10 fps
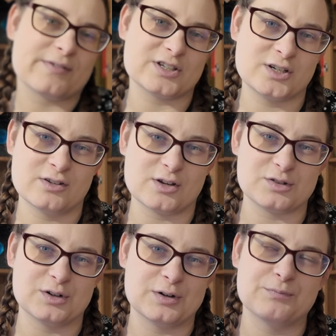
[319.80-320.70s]
Brothers studio
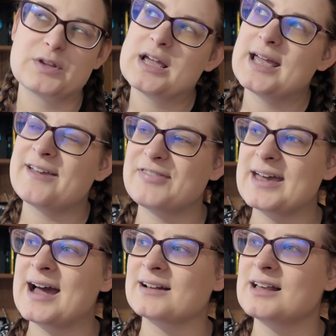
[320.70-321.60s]
tour. If
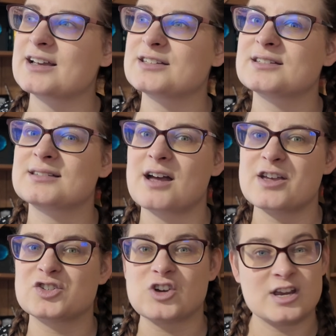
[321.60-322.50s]
they had like a
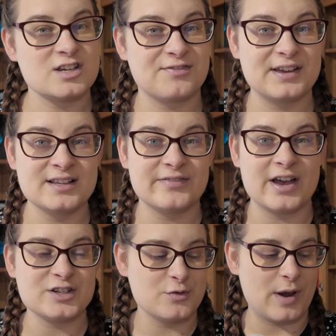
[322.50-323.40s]
Stranger Things
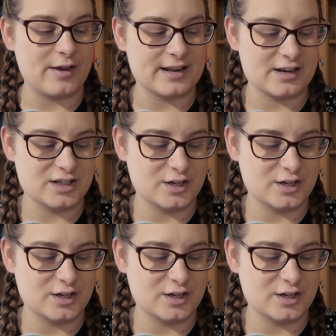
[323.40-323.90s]
version where you could actually